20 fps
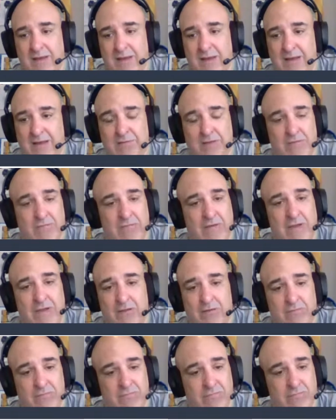It's like
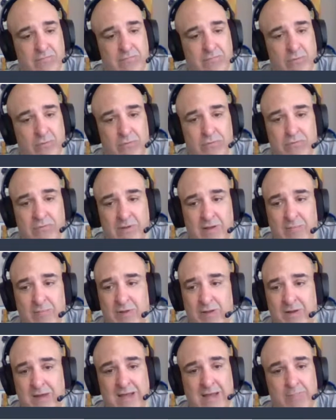Vegas, folks. I
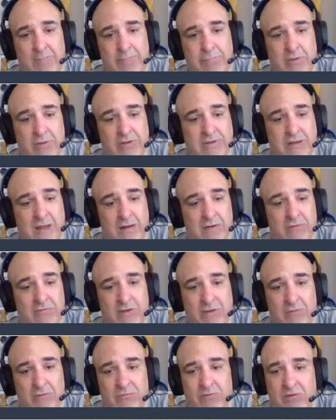mean, they got billion-dollar
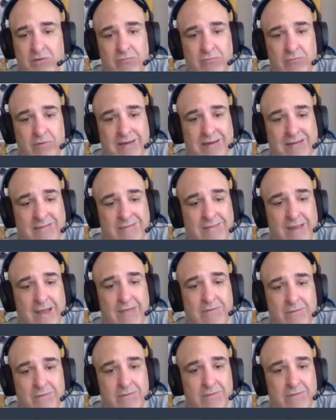casinos in a freaking
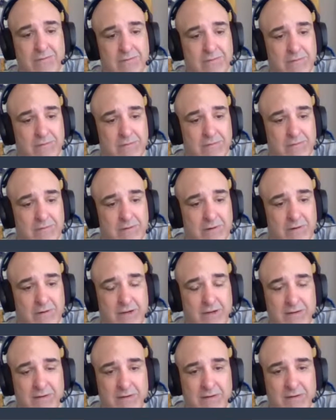desert. All
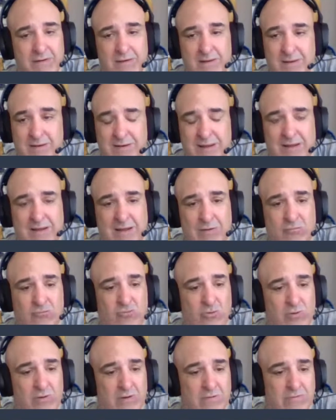right. Now,
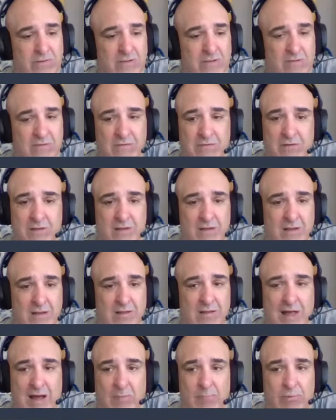short of these
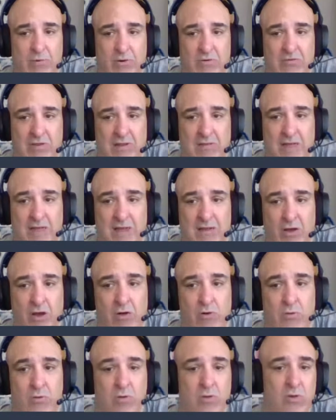clown books that like,
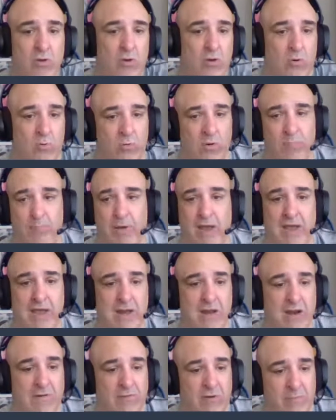oh, we're
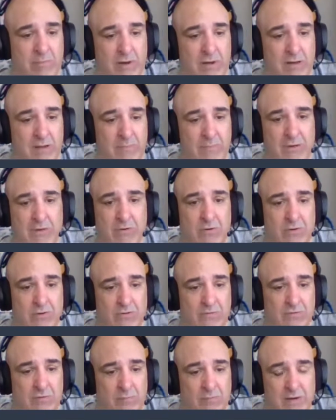paying everybody
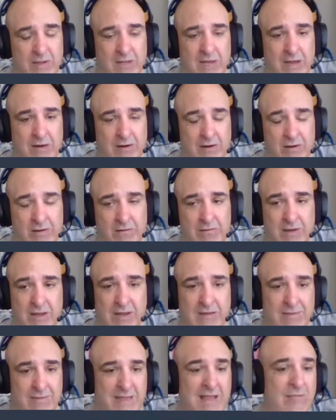because somebody got hurt.
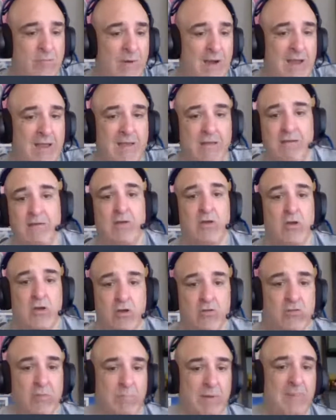Like that's why.
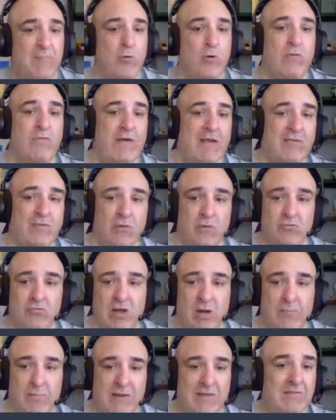The people who invest in those
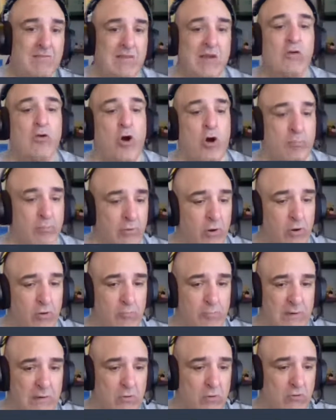companies, they're going
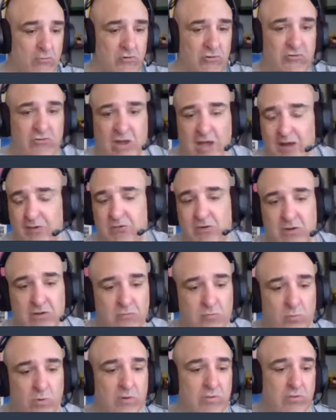broke because the stock
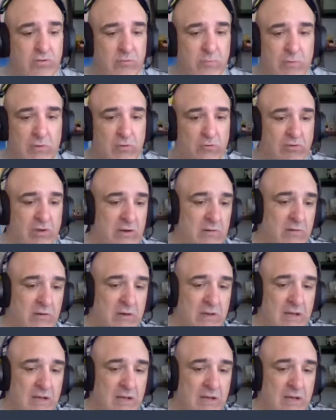is worthless because they're